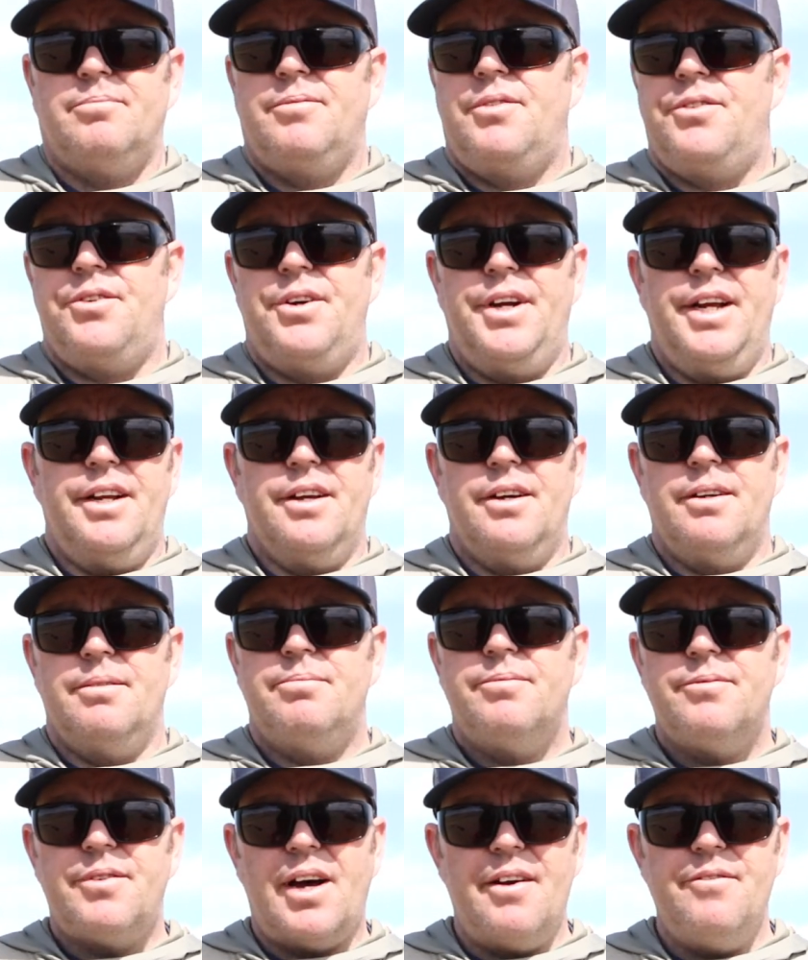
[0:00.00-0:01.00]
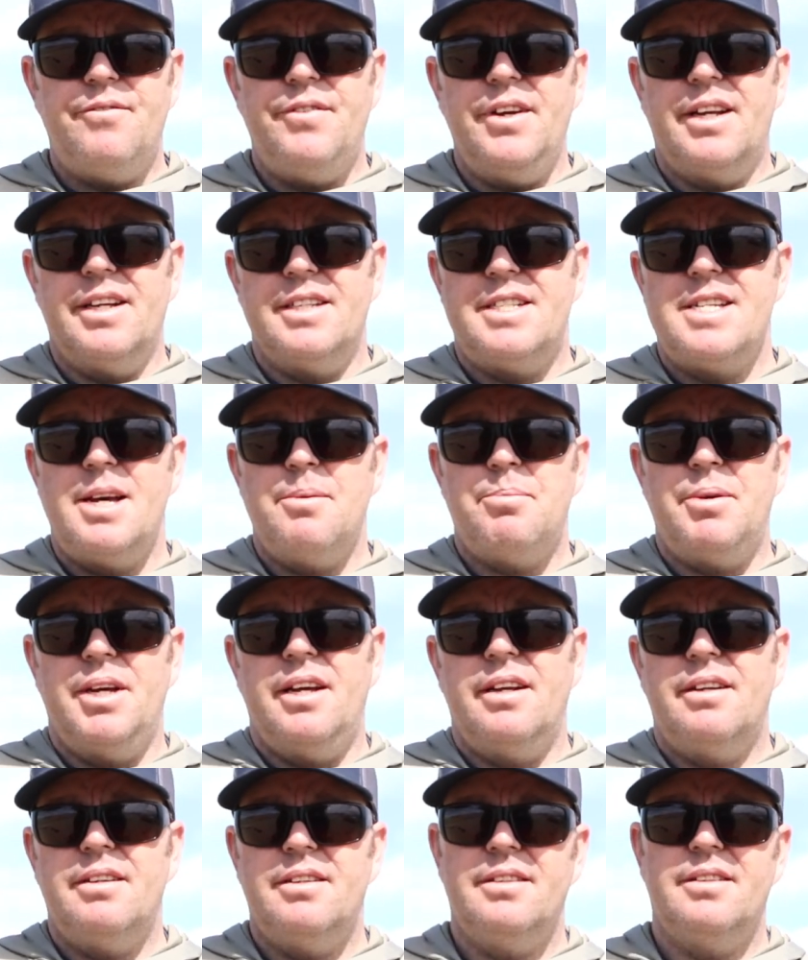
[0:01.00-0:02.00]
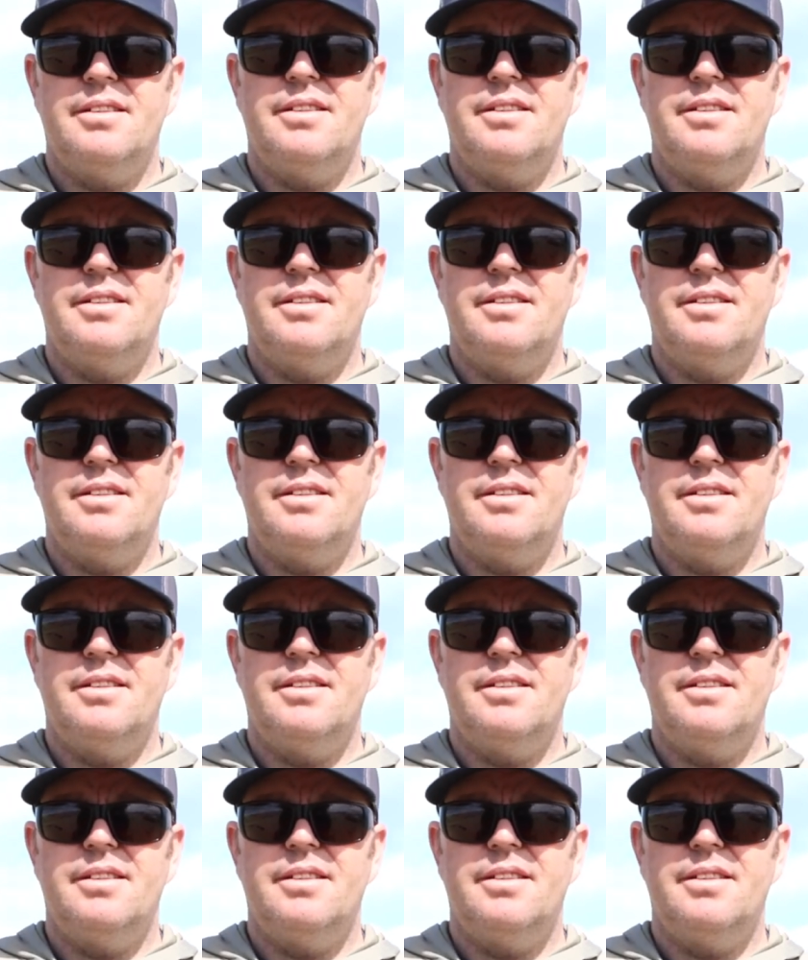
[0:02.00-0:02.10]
3 to 5 feet of tippet,